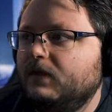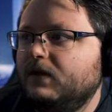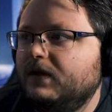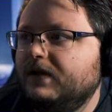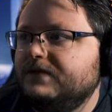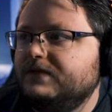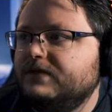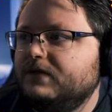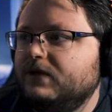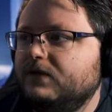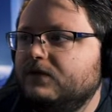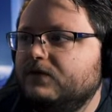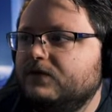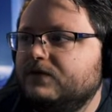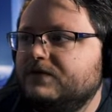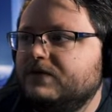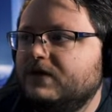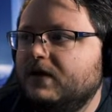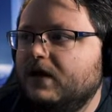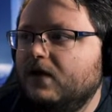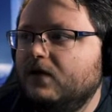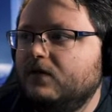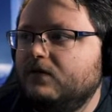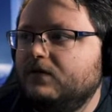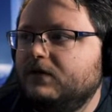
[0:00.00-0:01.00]
that's another
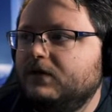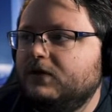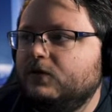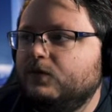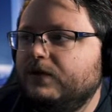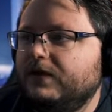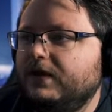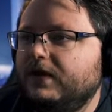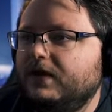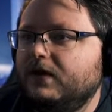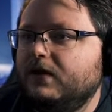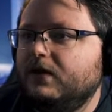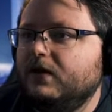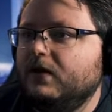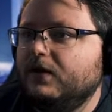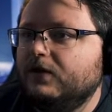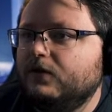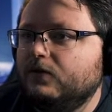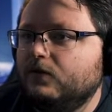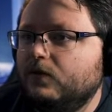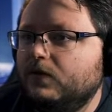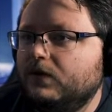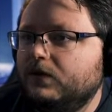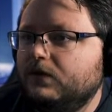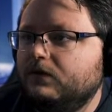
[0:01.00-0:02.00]
sound. And then we get
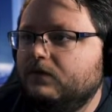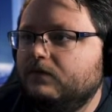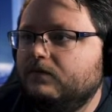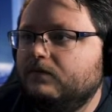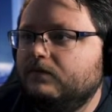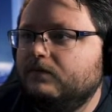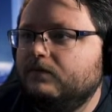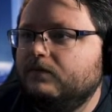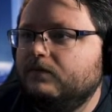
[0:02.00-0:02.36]
another one.